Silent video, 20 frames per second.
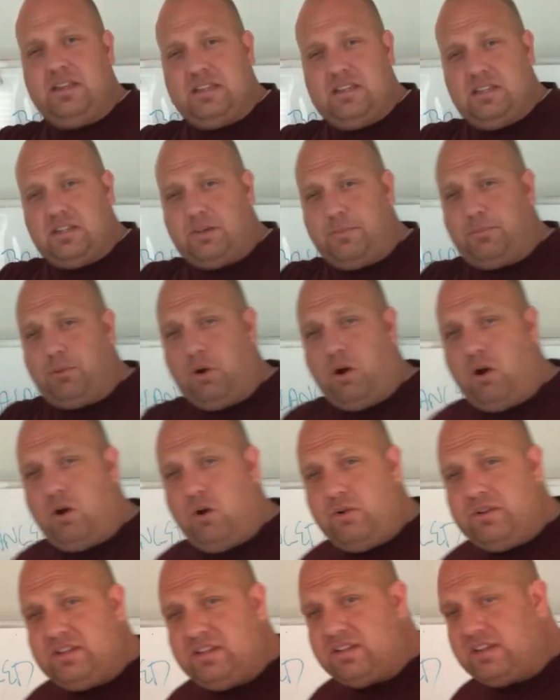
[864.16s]
is this a
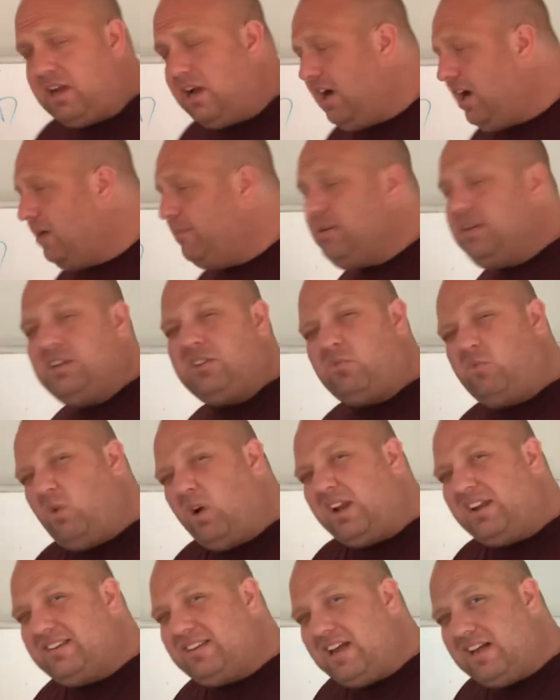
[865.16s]
pro, is this a hobbyist,
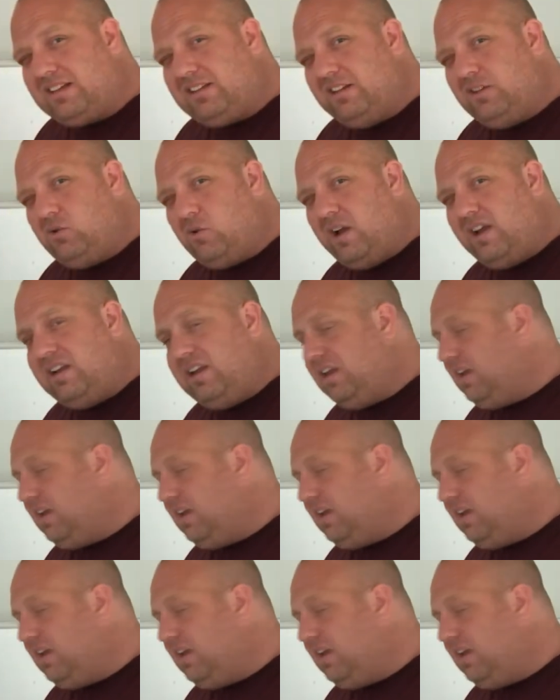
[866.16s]
what exactly do I